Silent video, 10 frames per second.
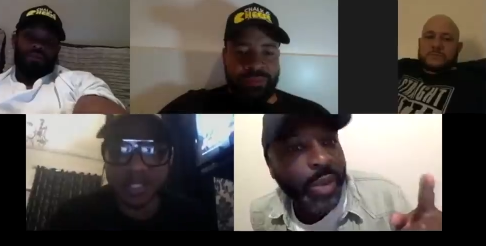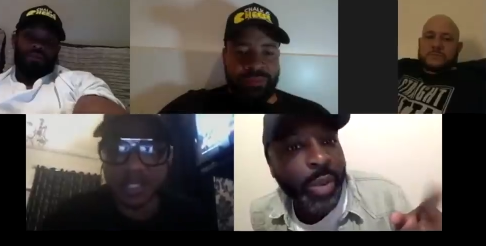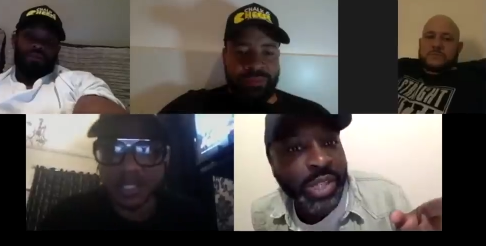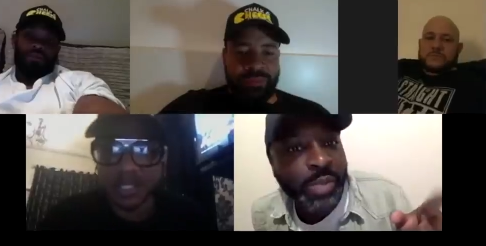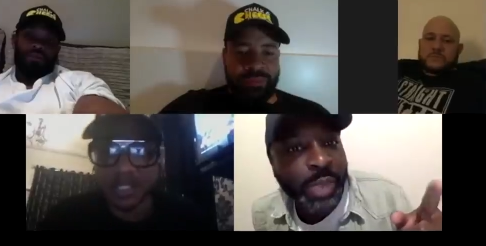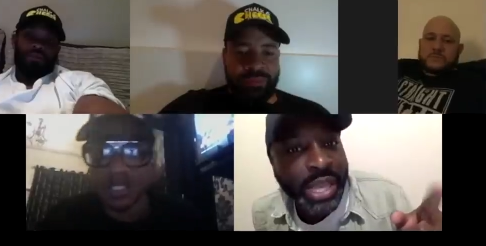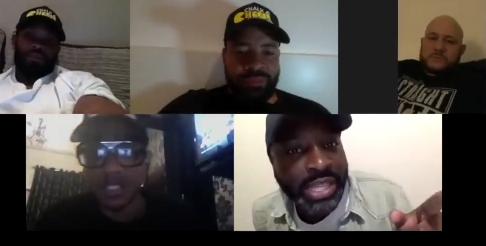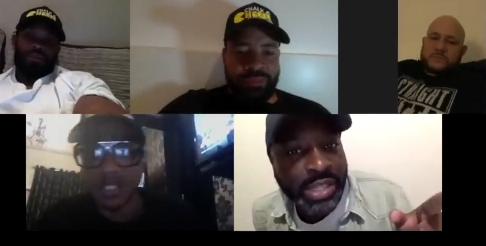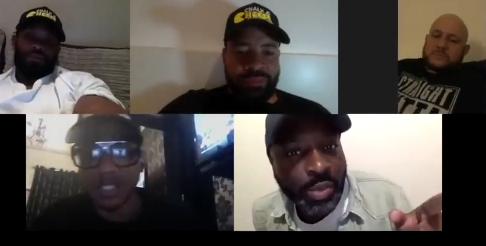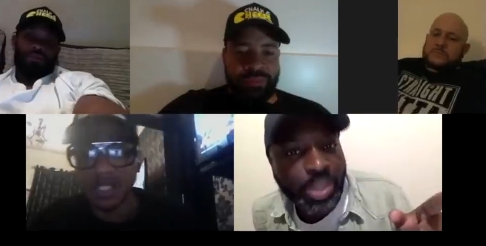Speaker 1: we went space.
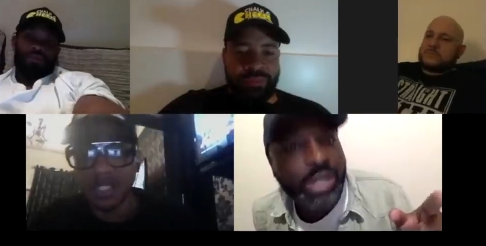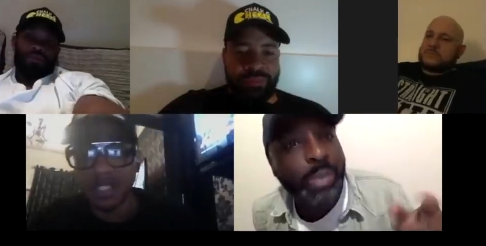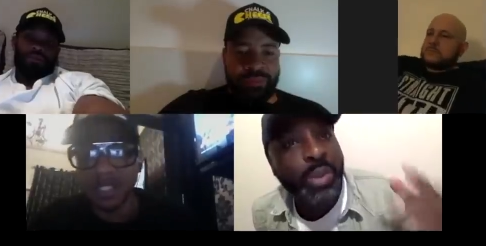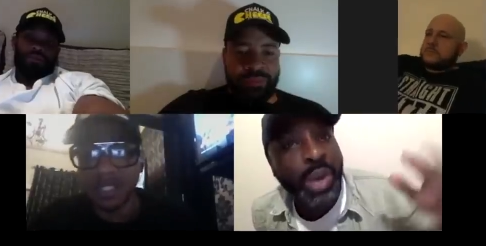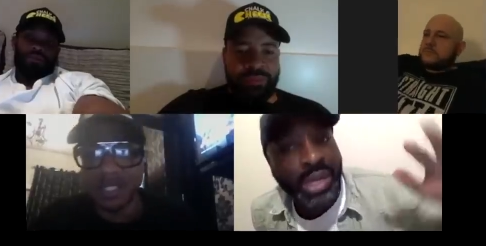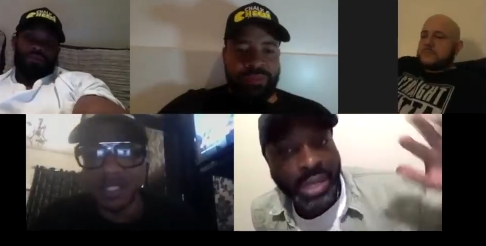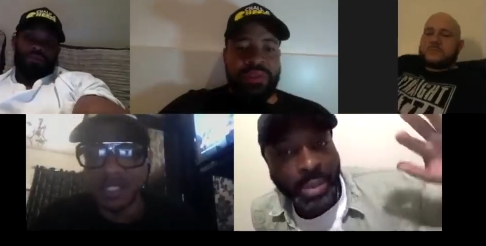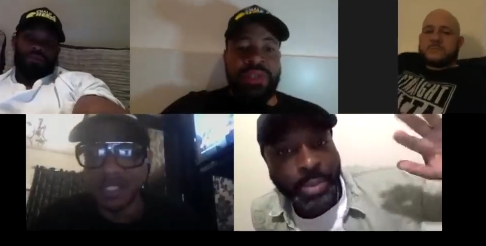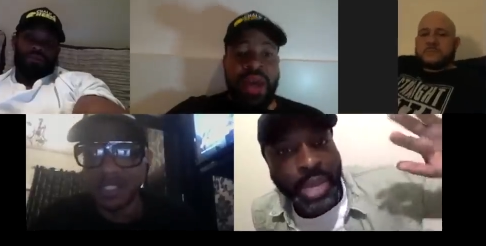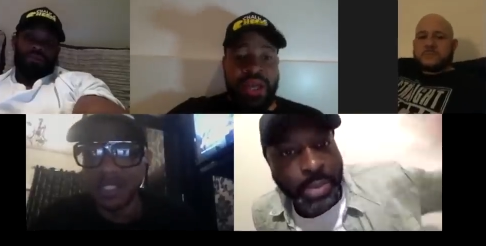What's the big one? The big,
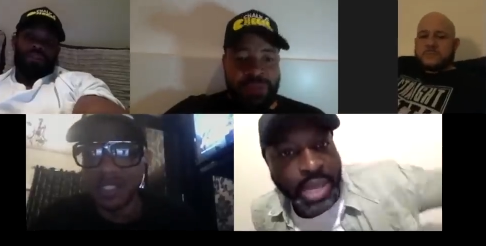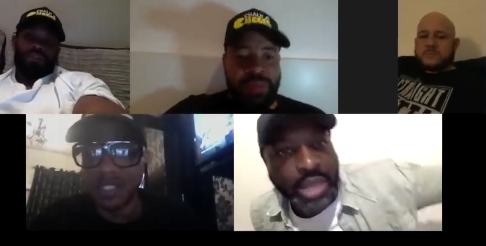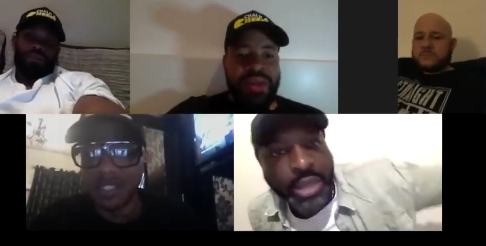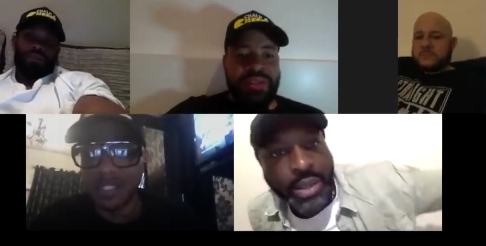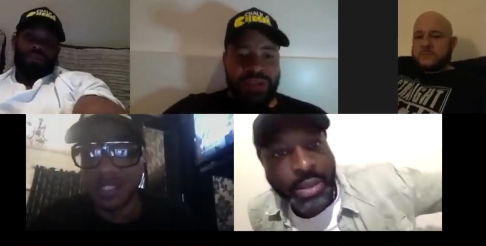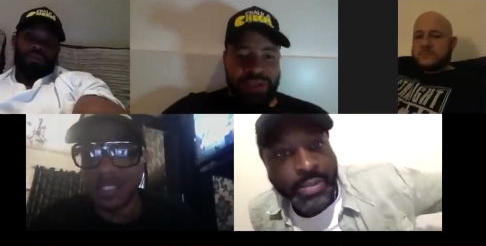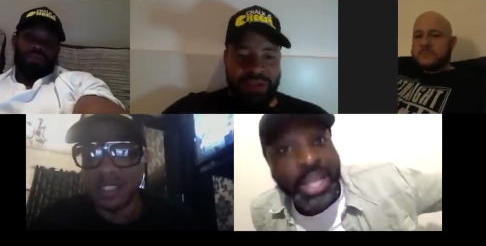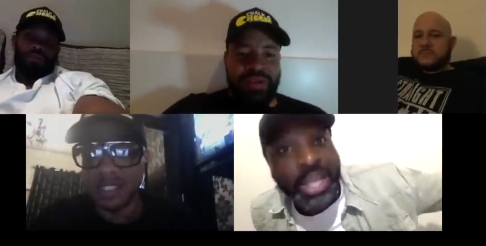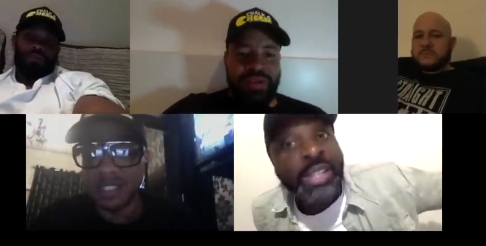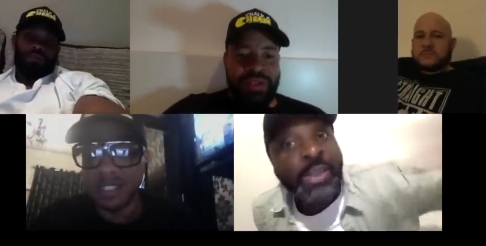big space.
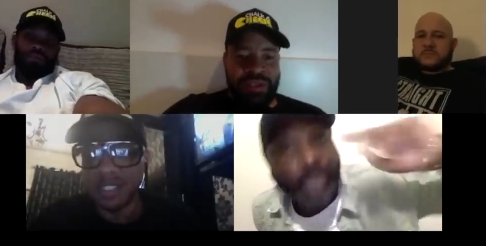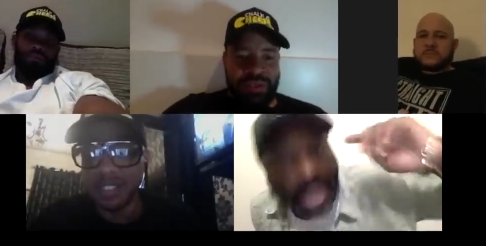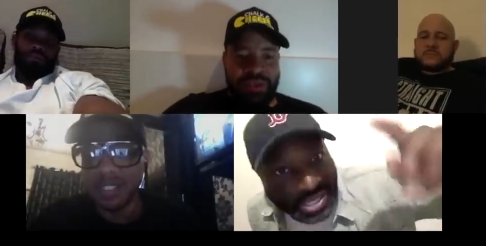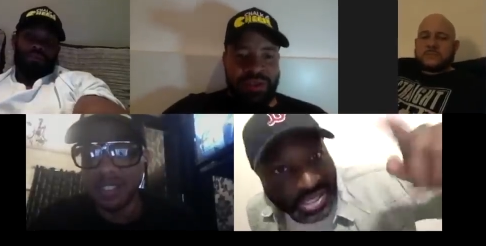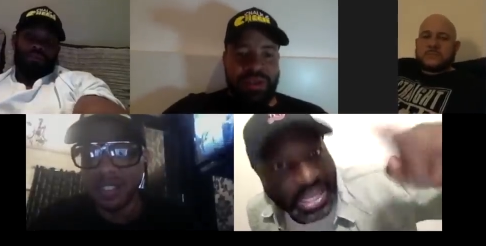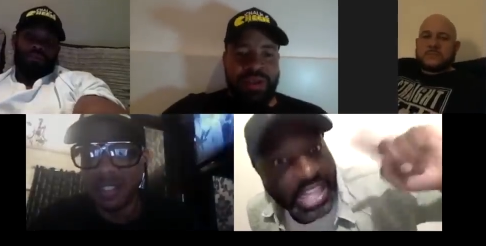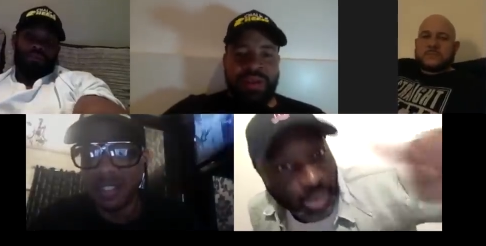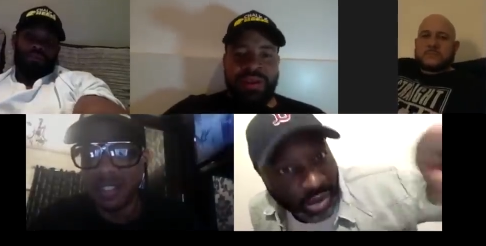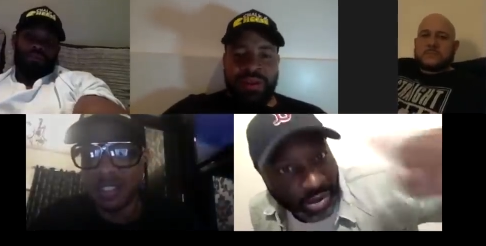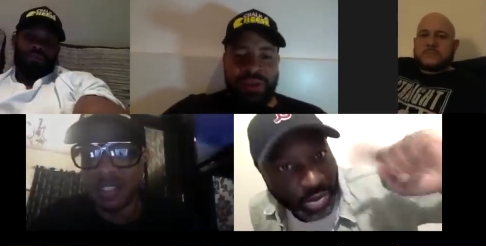Space. That's where
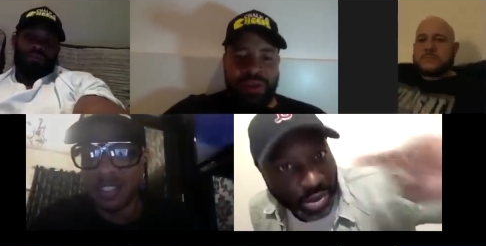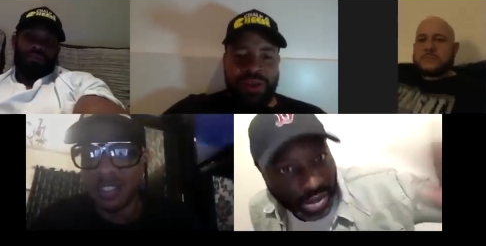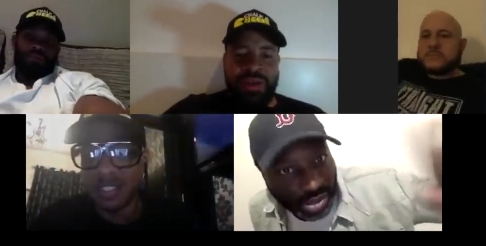it was.